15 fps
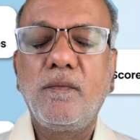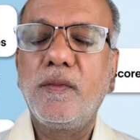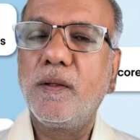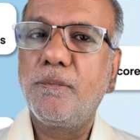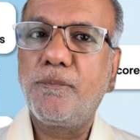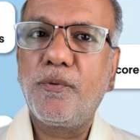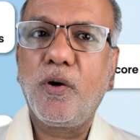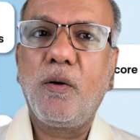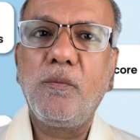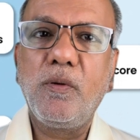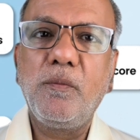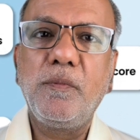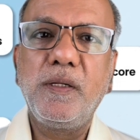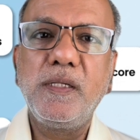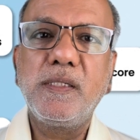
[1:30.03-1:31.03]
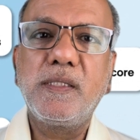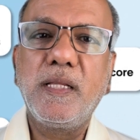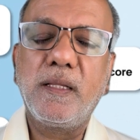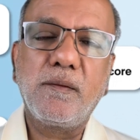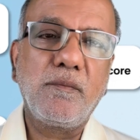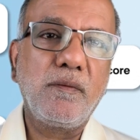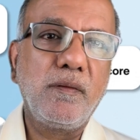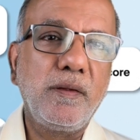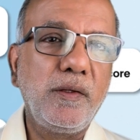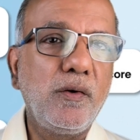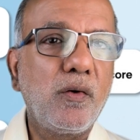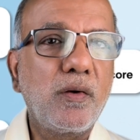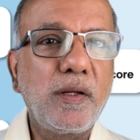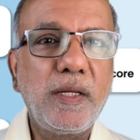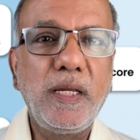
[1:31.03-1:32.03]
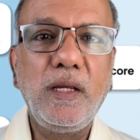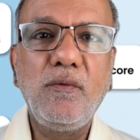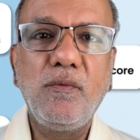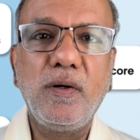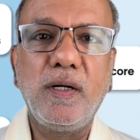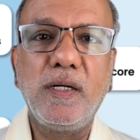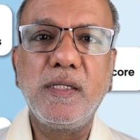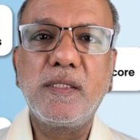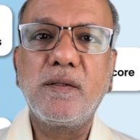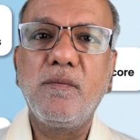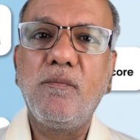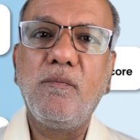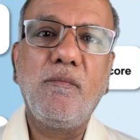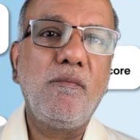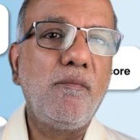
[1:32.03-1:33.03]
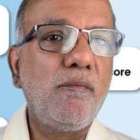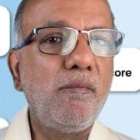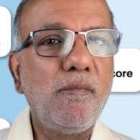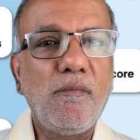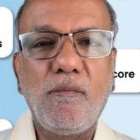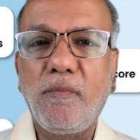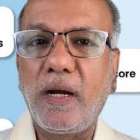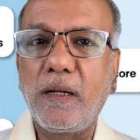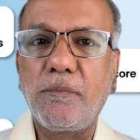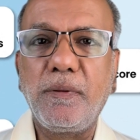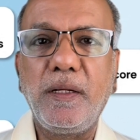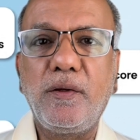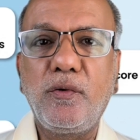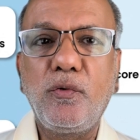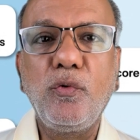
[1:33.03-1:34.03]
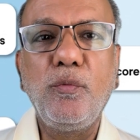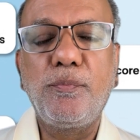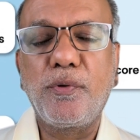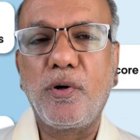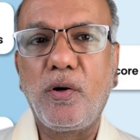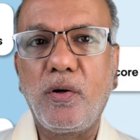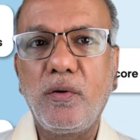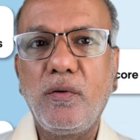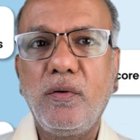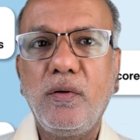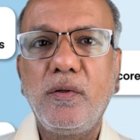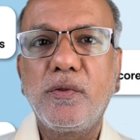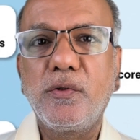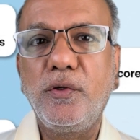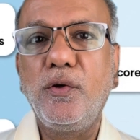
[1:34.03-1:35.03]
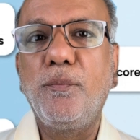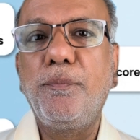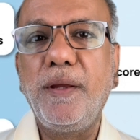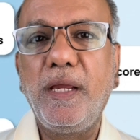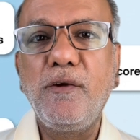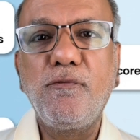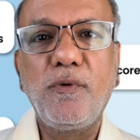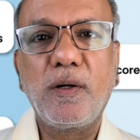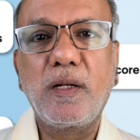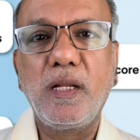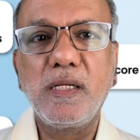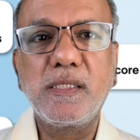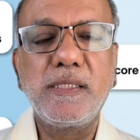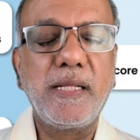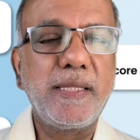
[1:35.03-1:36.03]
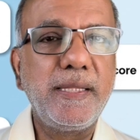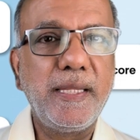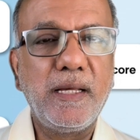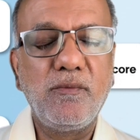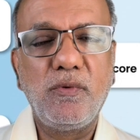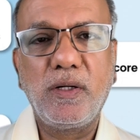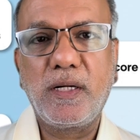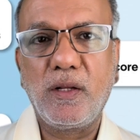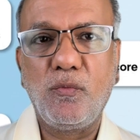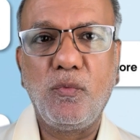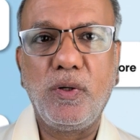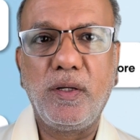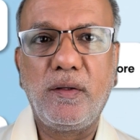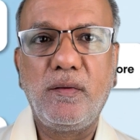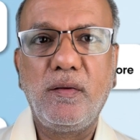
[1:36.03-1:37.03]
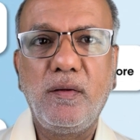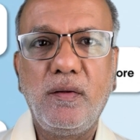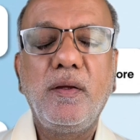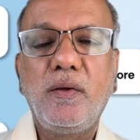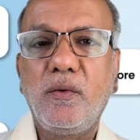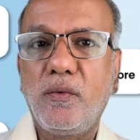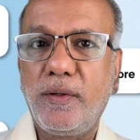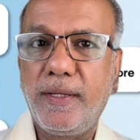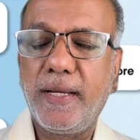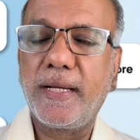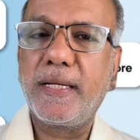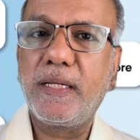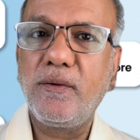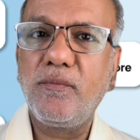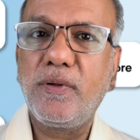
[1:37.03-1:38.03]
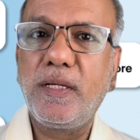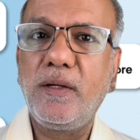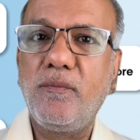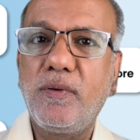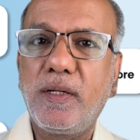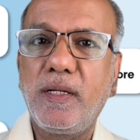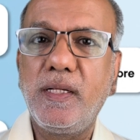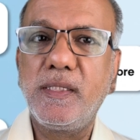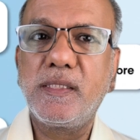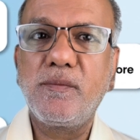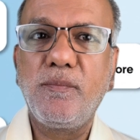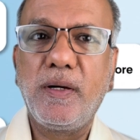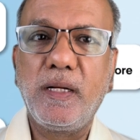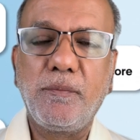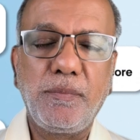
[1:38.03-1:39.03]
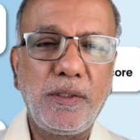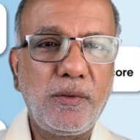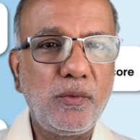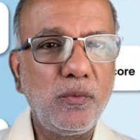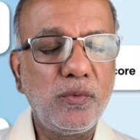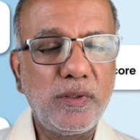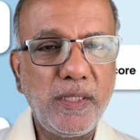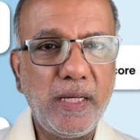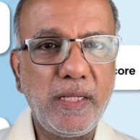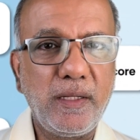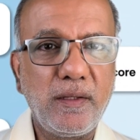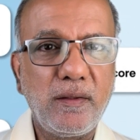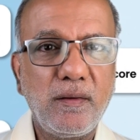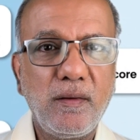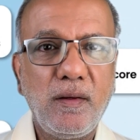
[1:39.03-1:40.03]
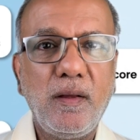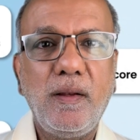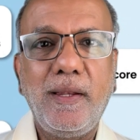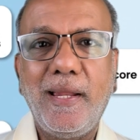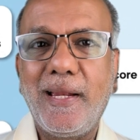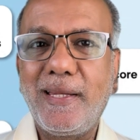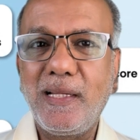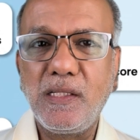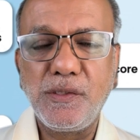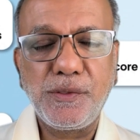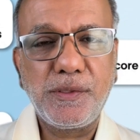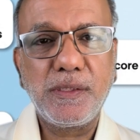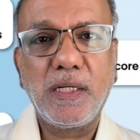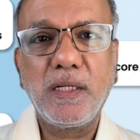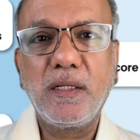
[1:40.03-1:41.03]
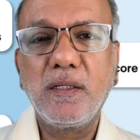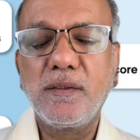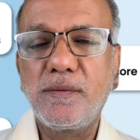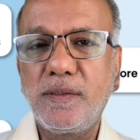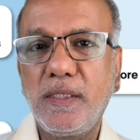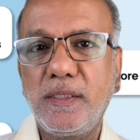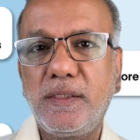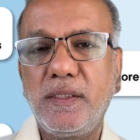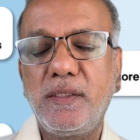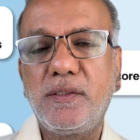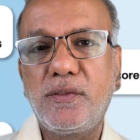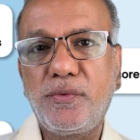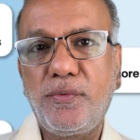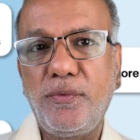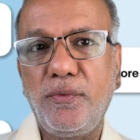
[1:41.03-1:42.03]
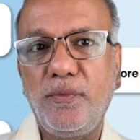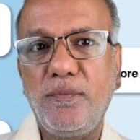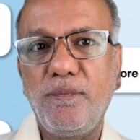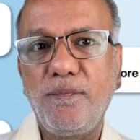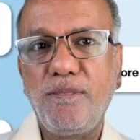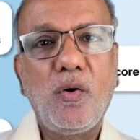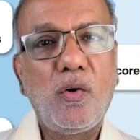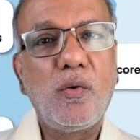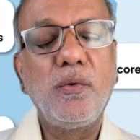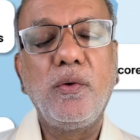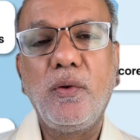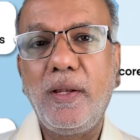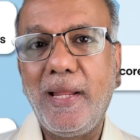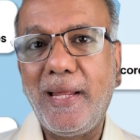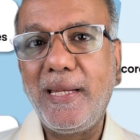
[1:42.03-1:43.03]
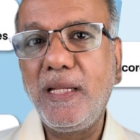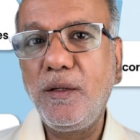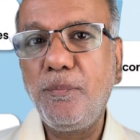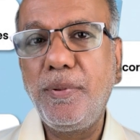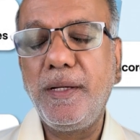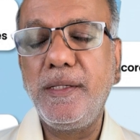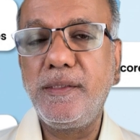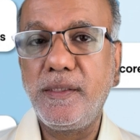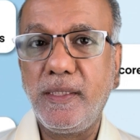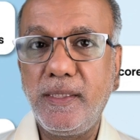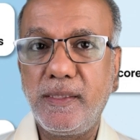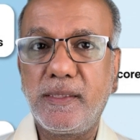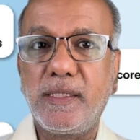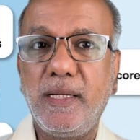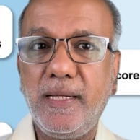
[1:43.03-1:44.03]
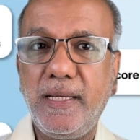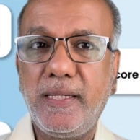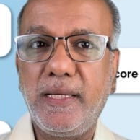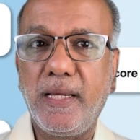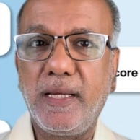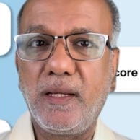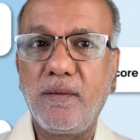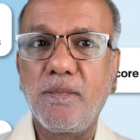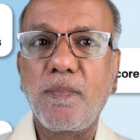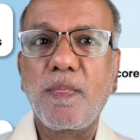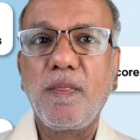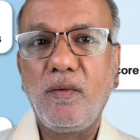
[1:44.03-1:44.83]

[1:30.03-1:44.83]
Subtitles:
The problem is that your keywords might be too broad, so you're paying for clicks that never convert. Your negative keyword list might be too thin, letting junk searches through, or your landing page is leaking.